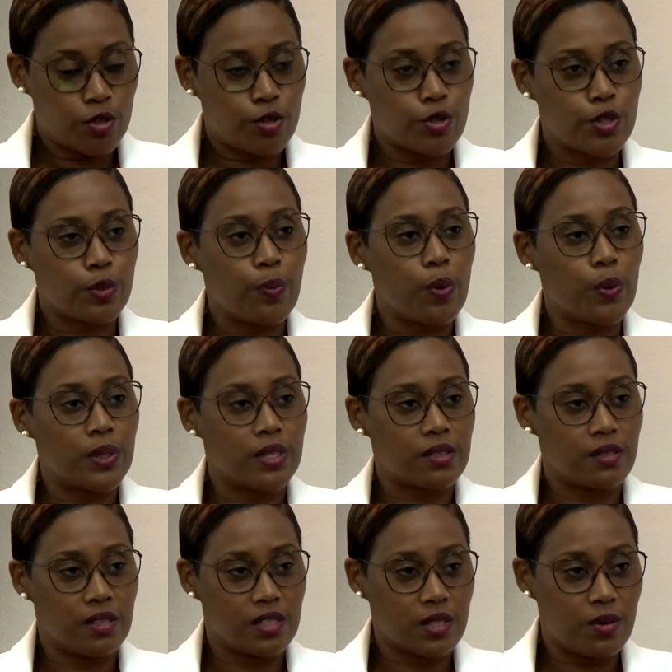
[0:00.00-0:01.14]
to support
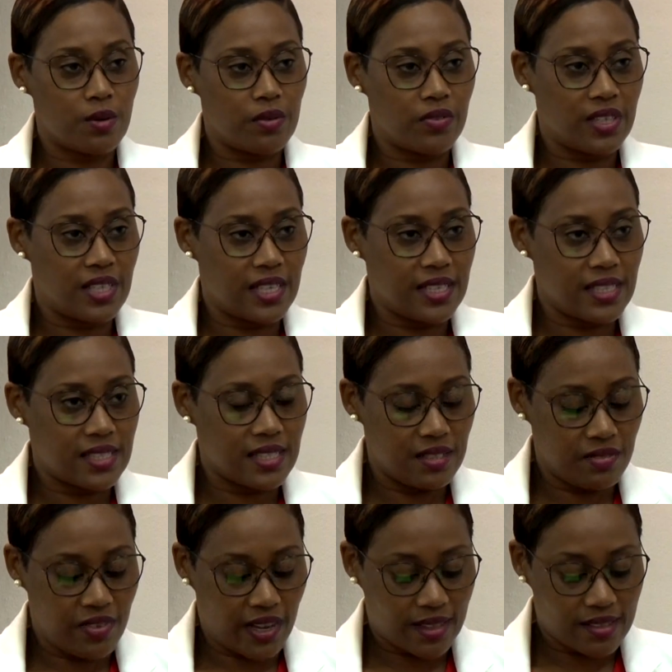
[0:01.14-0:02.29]
this
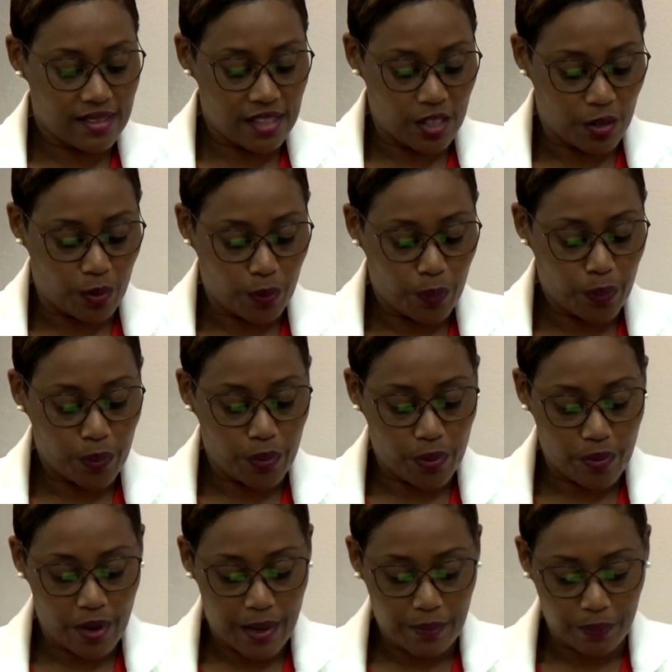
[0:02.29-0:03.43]
COVID-19 vaccine
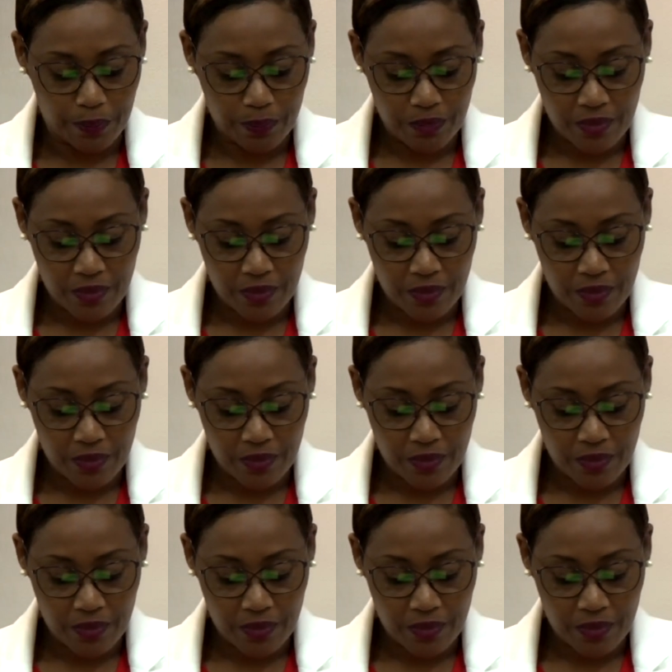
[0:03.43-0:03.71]
program.